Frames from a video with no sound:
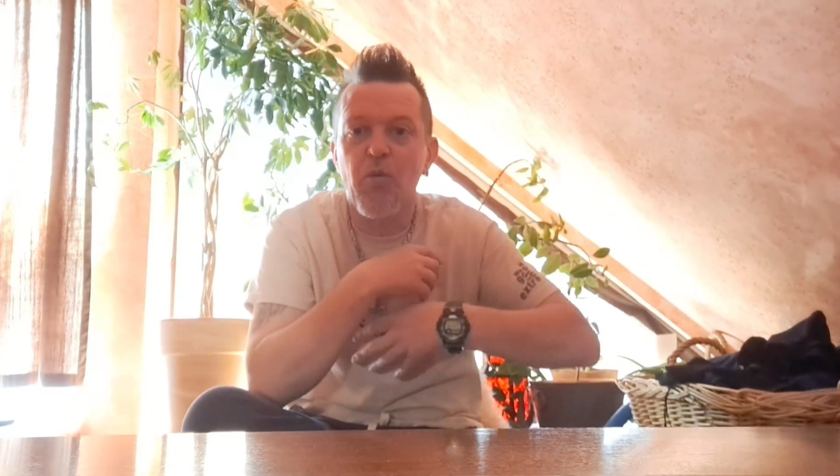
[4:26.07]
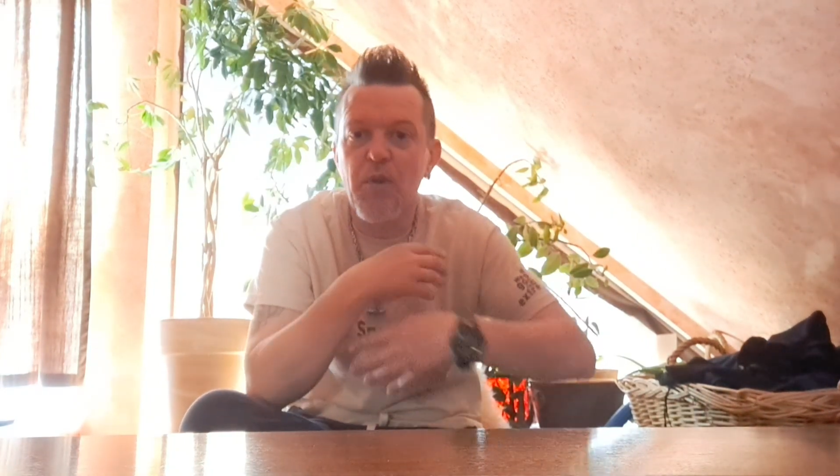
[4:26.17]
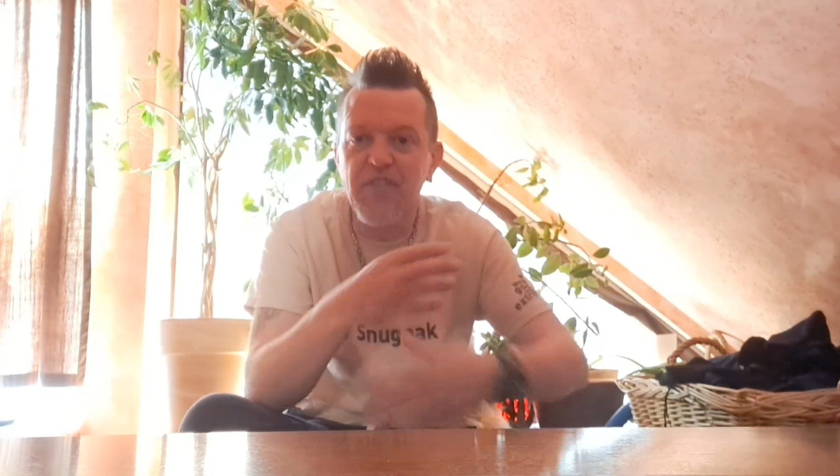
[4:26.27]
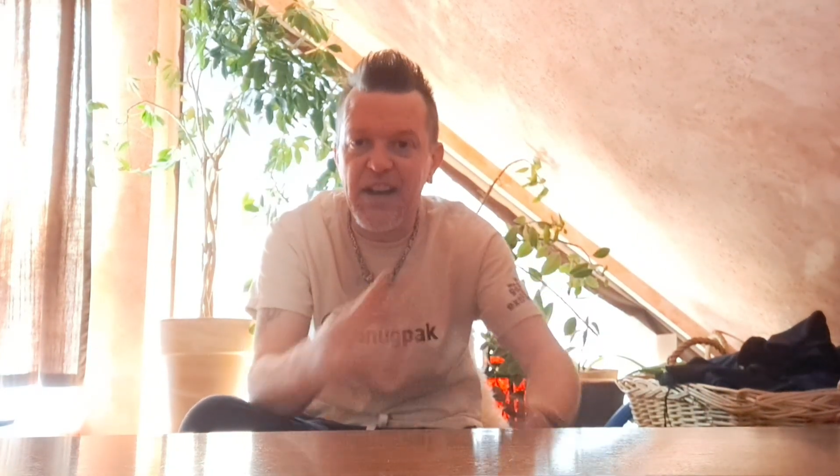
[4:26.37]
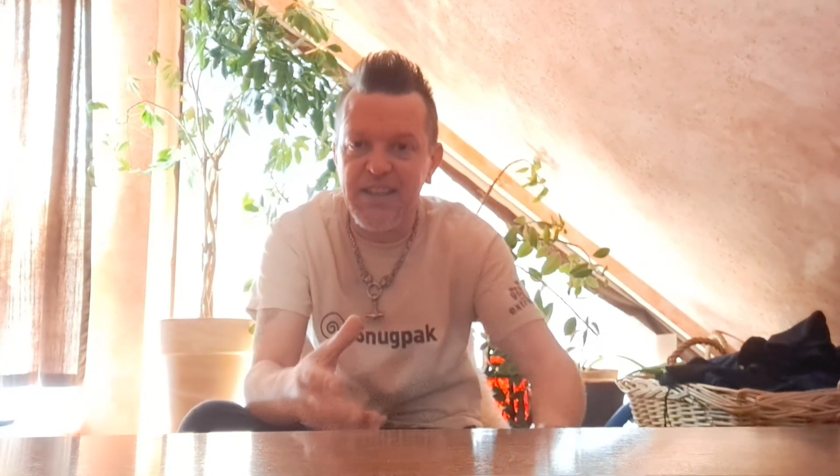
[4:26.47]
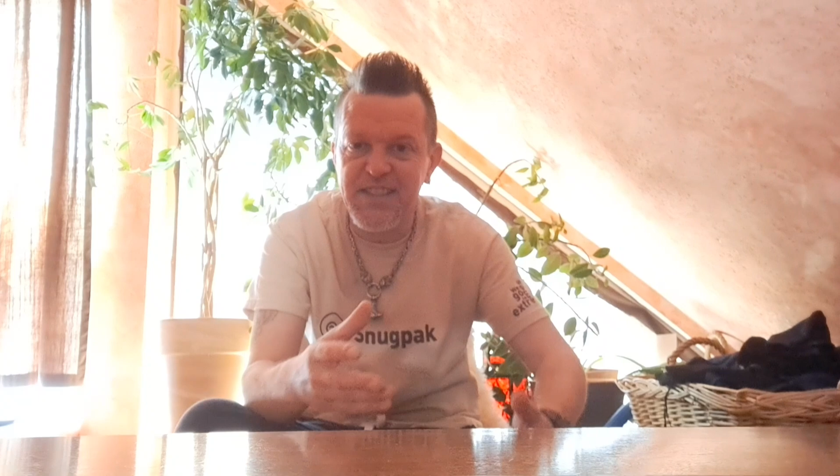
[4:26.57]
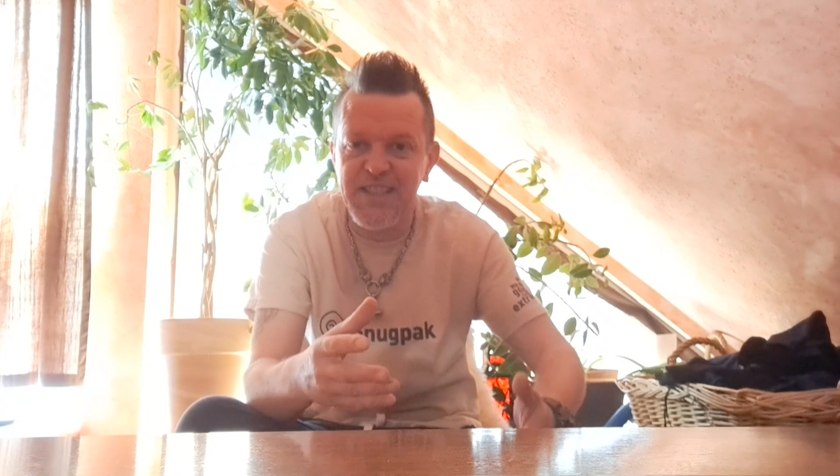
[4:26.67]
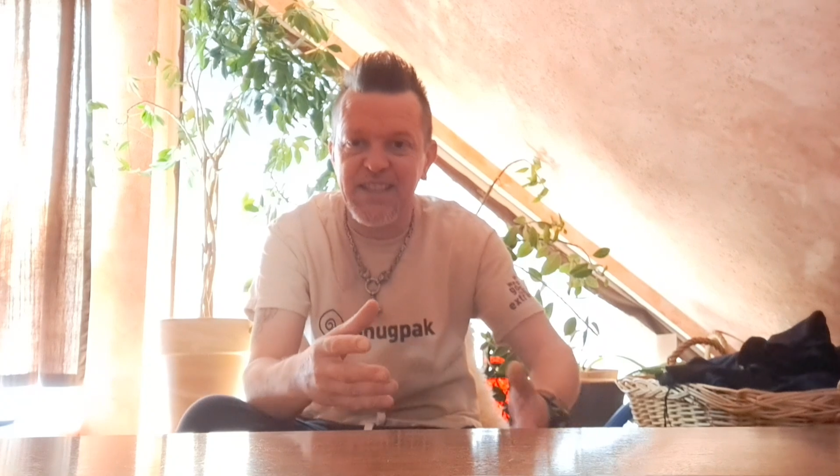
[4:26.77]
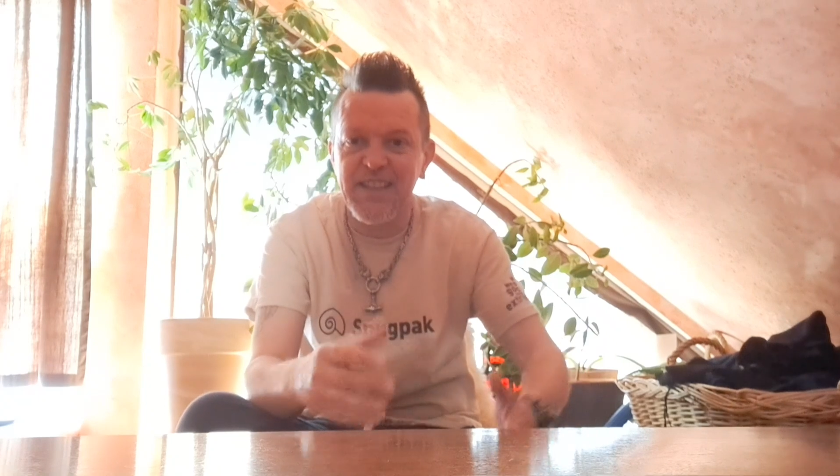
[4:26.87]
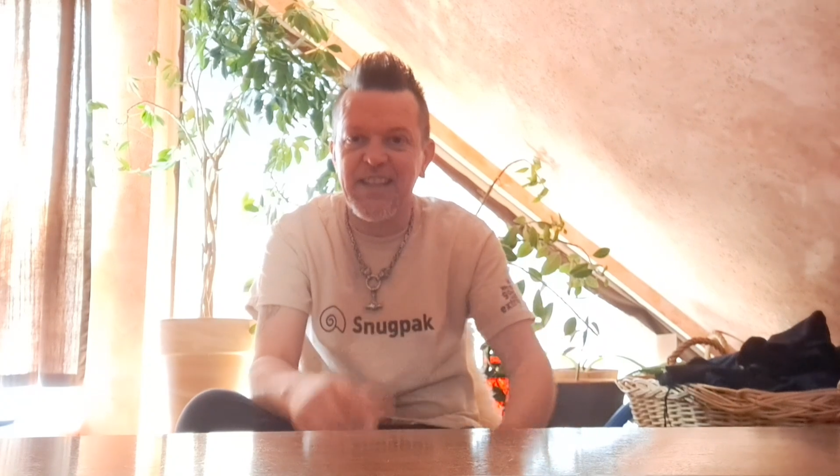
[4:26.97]
We've
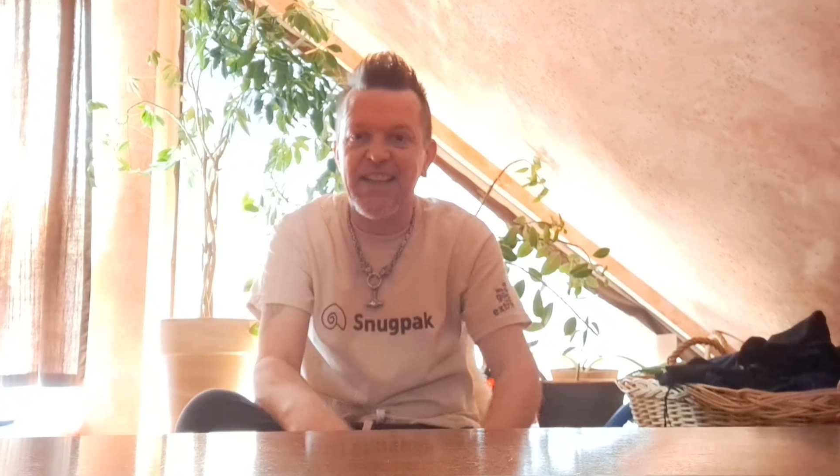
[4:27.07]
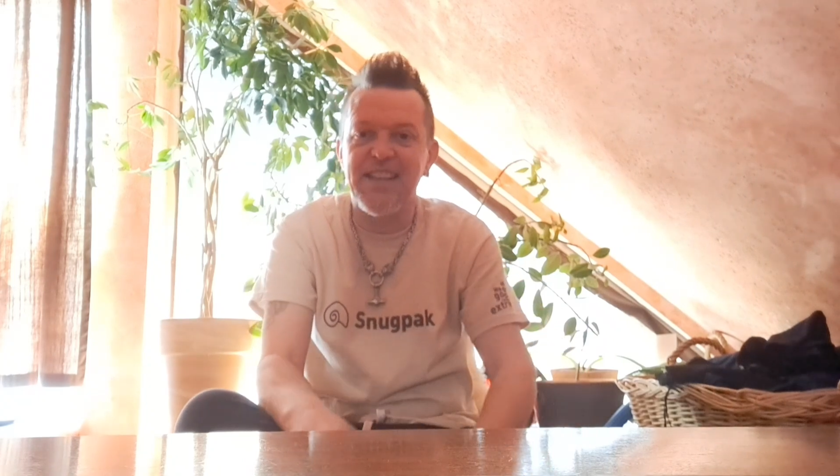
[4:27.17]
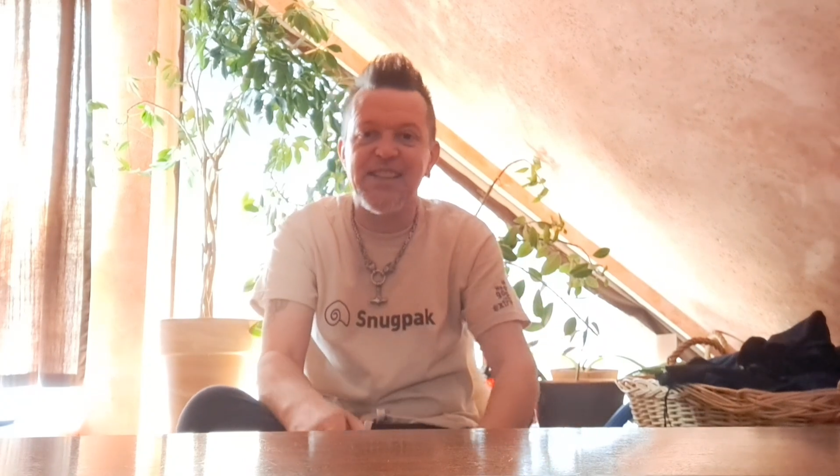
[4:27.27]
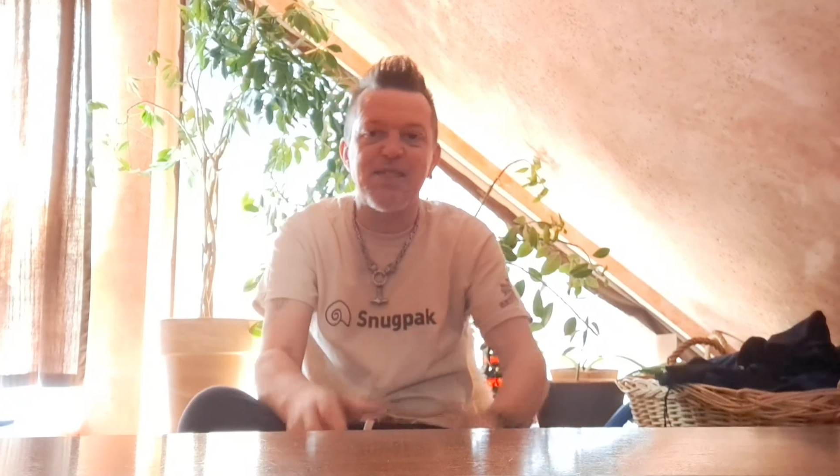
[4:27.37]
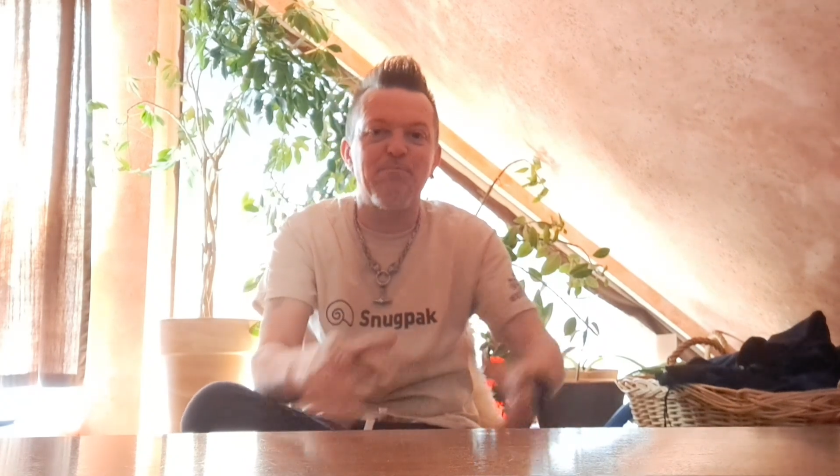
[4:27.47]
hunted. It's